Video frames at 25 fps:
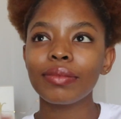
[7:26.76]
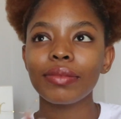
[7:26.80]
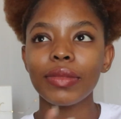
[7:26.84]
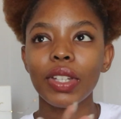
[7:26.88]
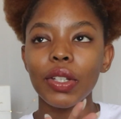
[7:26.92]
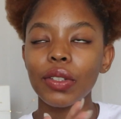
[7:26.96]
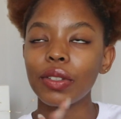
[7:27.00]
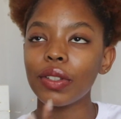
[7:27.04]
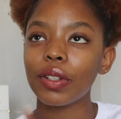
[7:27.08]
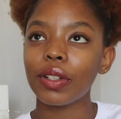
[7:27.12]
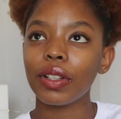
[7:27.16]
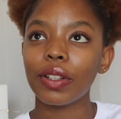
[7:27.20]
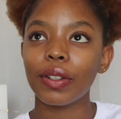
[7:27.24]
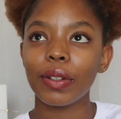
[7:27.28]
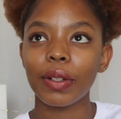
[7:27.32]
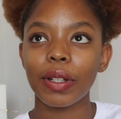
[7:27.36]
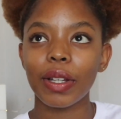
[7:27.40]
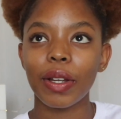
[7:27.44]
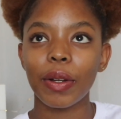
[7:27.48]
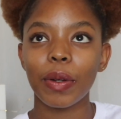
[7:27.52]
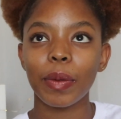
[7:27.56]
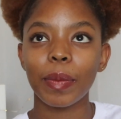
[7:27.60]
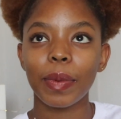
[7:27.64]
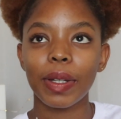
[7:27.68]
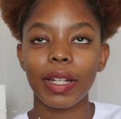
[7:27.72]
Not so long
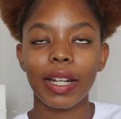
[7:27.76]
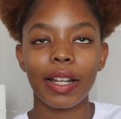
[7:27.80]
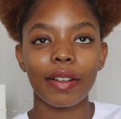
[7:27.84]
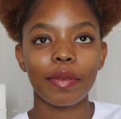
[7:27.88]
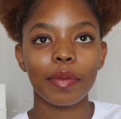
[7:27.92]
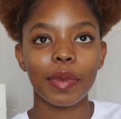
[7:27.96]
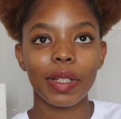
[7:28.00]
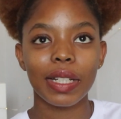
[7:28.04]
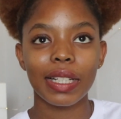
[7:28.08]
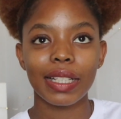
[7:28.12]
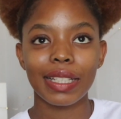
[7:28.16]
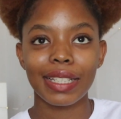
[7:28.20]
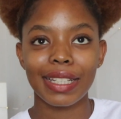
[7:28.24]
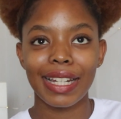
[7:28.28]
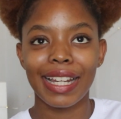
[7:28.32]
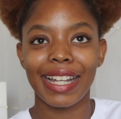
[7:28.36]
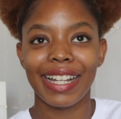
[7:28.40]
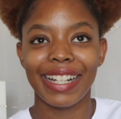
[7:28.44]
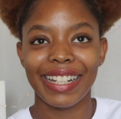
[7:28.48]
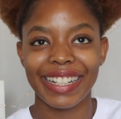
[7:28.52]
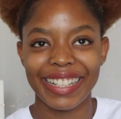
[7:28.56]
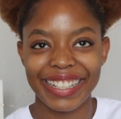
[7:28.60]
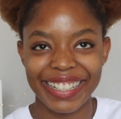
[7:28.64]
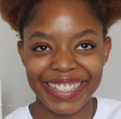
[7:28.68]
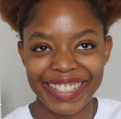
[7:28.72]
ago, but I've been
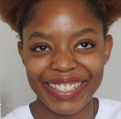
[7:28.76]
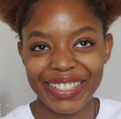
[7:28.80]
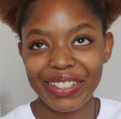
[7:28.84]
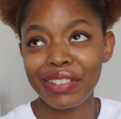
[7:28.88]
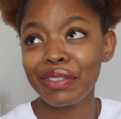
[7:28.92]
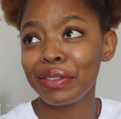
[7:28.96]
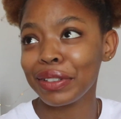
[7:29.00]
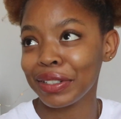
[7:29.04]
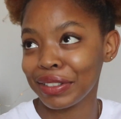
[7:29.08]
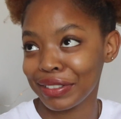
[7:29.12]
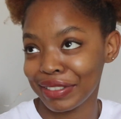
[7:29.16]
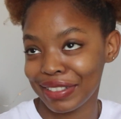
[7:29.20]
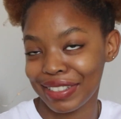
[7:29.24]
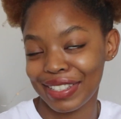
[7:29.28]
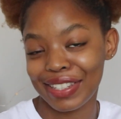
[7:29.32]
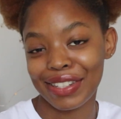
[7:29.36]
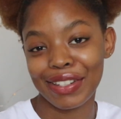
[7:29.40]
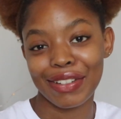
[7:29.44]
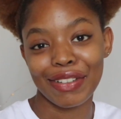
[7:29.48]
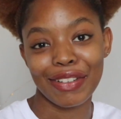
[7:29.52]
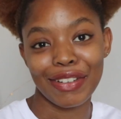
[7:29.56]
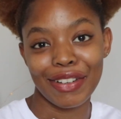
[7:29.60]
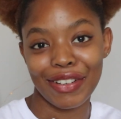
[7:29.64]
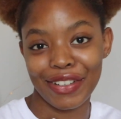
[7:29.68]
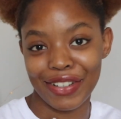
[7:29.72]
well,
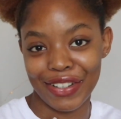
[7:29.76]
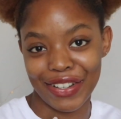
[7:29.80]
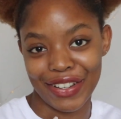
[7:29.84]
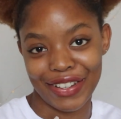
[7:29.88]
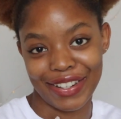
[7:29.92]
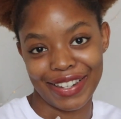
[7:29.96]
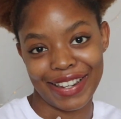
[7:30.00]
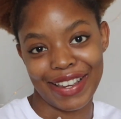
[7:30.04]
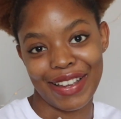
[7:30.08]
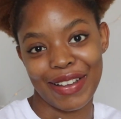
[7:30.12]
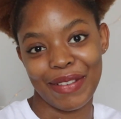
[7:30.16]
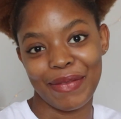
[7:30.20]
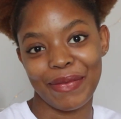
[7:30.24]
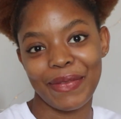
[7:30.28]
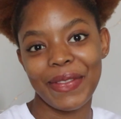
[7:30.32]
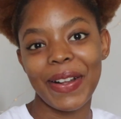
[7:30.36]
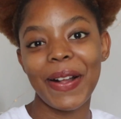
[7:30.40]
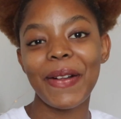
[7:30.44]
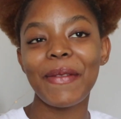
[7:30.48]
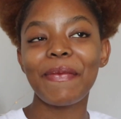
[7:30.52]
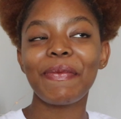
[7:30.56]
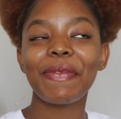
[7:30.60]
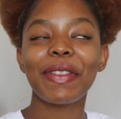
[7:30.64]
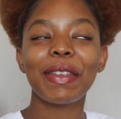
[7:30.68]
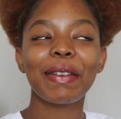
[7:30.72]
it's a long time,
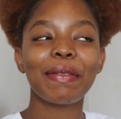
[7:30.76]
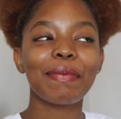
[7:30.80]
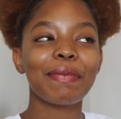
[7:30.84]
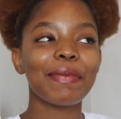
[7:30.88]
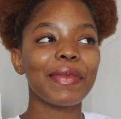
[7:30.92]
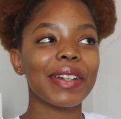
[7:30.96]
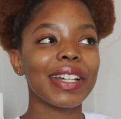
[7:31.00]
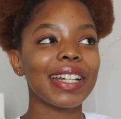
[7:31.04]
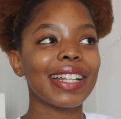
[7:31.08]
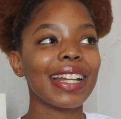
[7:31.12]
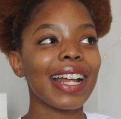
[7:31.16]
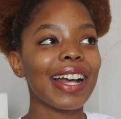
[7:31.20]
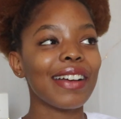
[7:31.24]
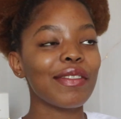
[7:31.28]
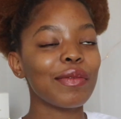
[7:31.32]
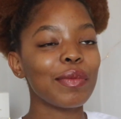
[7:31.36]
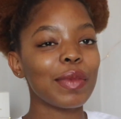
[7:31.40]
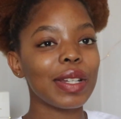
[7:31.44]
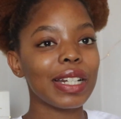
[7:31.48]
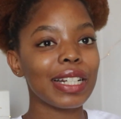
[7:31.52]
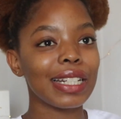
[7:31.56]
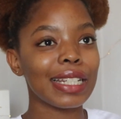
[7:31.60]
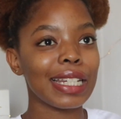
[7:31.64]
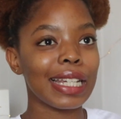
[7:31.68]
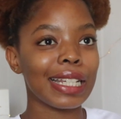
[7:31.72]
but I've
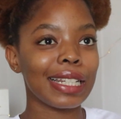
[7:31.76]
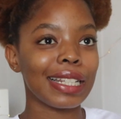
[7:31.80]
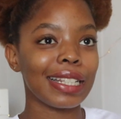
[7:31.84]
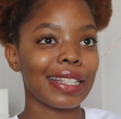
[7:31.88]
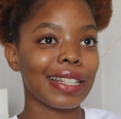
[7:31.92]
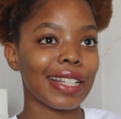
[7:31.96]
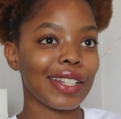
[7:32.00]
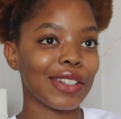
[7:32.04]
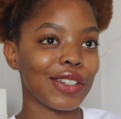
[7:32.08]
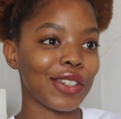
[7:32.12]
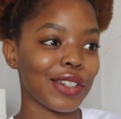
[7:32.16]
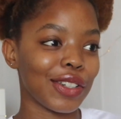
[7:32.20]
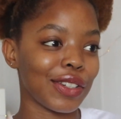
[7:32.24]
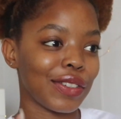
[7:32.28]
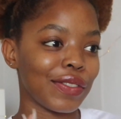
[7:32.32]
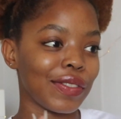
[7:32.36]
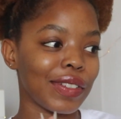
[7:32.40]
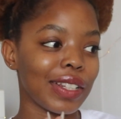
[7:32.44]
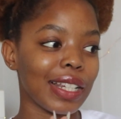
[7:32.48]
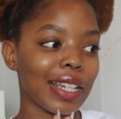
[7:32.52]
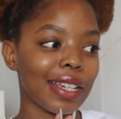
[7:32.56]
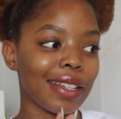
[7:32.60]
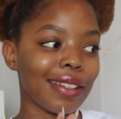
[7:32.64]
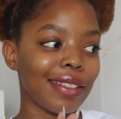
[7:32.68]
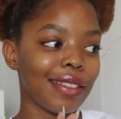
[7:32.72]
been attending that church
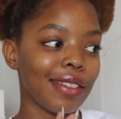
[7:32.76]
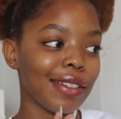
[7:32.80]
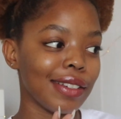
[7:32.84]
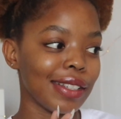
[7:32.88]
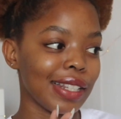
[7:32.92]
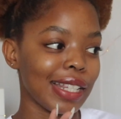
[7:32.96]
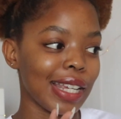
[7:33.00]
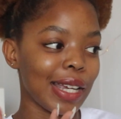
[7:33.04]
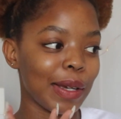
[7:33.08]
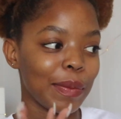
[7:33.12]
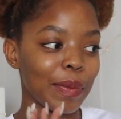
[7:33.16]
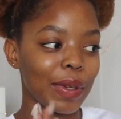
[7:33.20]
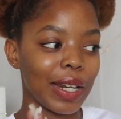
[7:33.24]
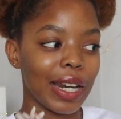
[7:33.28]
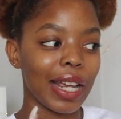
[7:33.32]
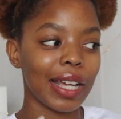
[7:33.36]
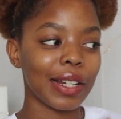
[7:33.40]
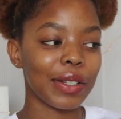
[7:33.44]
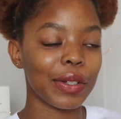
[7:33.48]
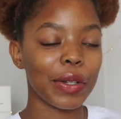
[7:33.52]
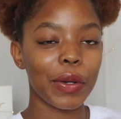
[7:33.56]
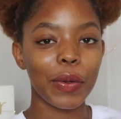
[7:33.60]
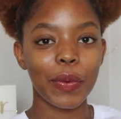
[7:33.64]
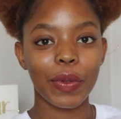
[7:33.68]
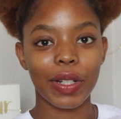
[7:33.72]
for like a long time and
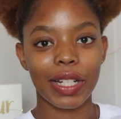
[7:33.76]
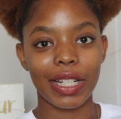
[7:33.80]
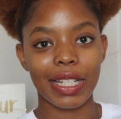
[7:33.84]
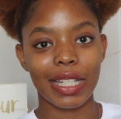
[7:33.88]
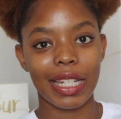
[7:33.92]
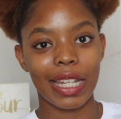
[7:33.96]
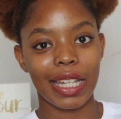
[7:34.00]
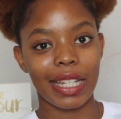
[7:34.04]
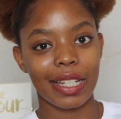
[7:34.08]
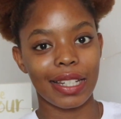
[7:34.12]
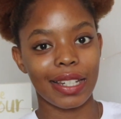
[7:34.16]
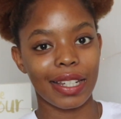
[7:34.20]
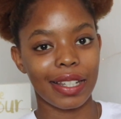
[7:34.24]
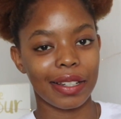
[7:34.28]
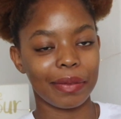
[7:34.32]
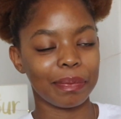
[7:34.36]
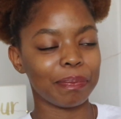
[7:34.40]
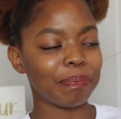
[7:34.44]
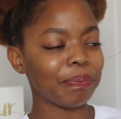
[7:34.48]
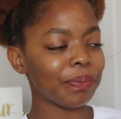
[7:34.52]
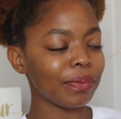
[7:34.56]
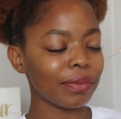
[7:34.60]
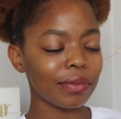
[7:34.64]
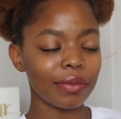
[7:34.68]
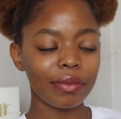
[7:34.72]
I don't want to change it.
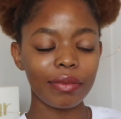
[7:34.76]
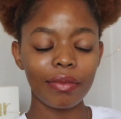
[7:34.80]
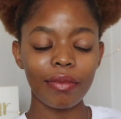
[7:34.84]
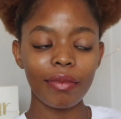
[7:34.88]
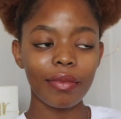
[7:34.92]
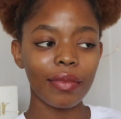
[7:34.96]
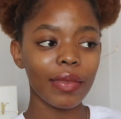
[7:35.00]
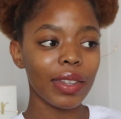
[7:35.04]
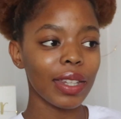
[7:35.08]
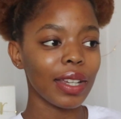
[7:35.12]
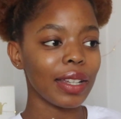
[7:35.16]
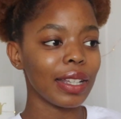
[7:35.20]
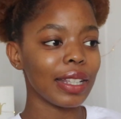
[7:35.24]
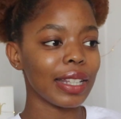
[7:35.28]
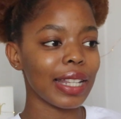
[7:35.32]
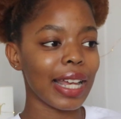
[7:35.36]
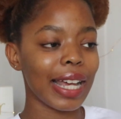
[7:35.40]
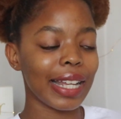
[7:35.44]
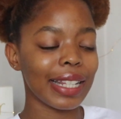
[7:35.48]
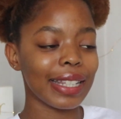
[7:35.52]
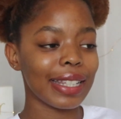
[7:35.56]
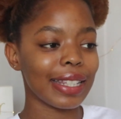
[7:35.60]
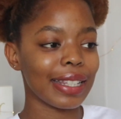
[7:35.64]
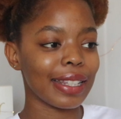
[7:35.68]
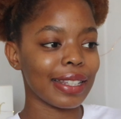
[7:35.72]

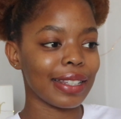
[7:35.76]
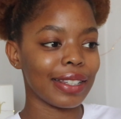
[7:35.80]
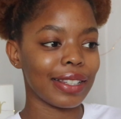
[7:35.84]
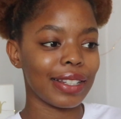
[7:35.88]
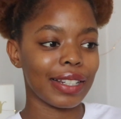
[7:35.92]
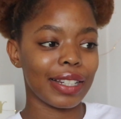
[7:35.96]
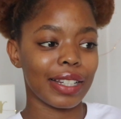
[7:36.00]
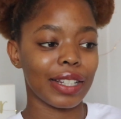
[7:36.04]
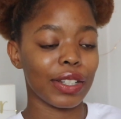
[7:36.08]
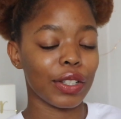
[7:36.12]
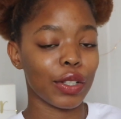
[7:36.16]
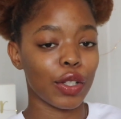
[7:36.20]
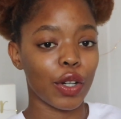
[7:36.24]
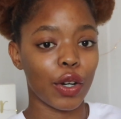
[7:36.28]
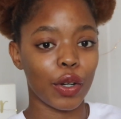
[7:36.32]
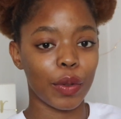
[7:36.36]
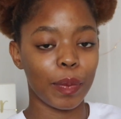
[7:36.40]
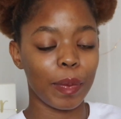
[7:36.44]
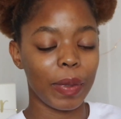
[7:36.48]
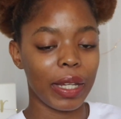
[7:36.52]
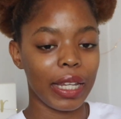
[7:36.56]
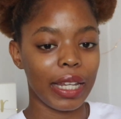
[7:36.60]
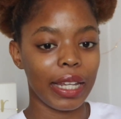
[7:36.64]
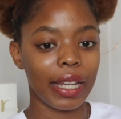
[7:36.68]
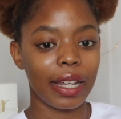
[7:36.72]
That's just
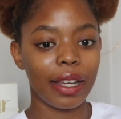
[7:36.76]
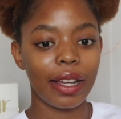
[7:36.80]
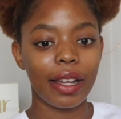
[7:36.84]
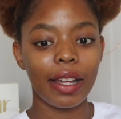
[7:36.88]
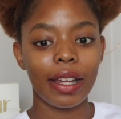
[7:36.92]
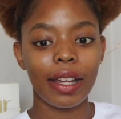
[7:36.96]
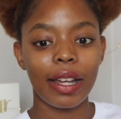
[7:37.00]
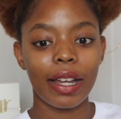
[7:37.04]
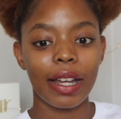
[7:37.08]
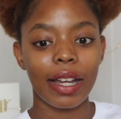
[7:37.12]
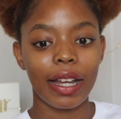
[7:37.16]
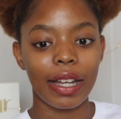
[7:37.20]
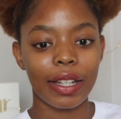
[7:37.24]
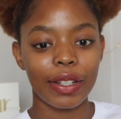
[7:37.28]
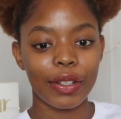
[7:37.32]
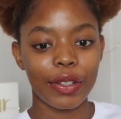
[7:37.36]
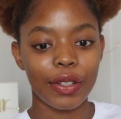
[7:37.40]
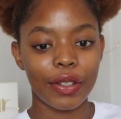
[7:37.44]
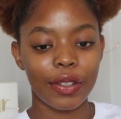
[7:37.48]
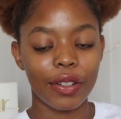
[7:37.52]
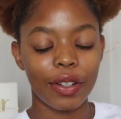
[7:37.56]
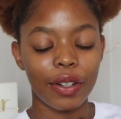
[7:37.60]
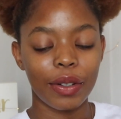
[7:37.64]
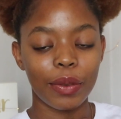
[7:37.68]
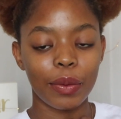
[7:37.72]
on me. I
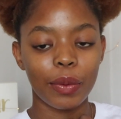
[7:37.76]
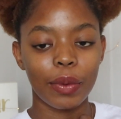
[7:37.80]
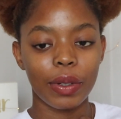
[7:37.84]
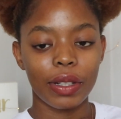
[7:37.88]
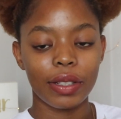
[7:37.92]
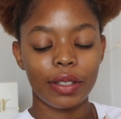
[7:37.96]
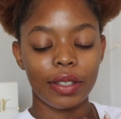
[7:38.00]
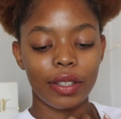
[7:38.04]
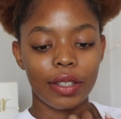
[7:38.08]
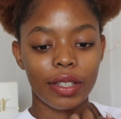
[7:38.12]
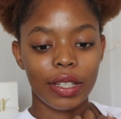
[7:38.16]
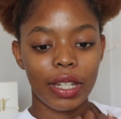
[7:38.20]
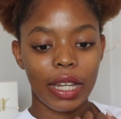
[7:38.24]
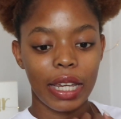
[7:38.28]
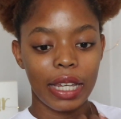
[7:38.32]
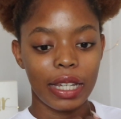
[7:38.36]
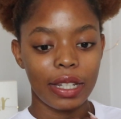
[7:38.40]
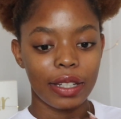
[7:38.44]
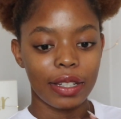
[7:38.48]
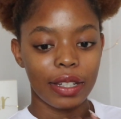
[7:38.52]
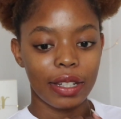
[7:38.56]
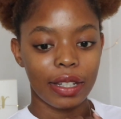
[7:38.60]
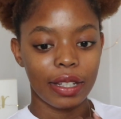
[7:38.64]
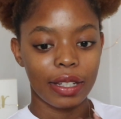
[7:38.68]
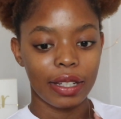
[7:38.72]
do not want to
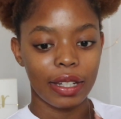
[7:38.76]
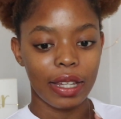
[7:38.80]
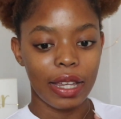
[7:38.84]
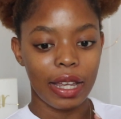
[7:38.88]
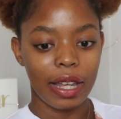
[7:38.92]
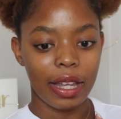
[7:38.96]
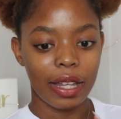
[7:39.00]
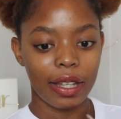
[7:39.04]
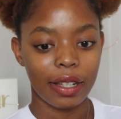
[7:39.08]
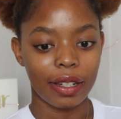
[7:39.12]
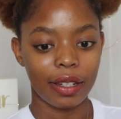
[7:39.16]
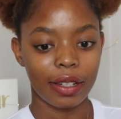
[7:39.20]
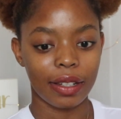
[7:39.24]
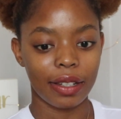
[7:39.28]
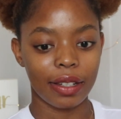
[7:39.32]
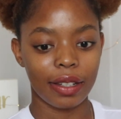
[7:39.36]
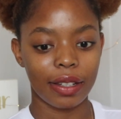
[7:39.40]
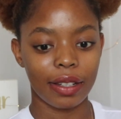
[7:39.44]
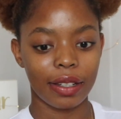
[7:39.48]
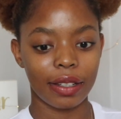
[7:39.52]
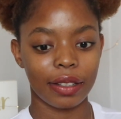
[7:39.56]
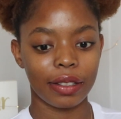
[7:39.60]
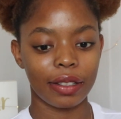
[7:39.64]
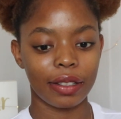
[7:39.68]
change it, and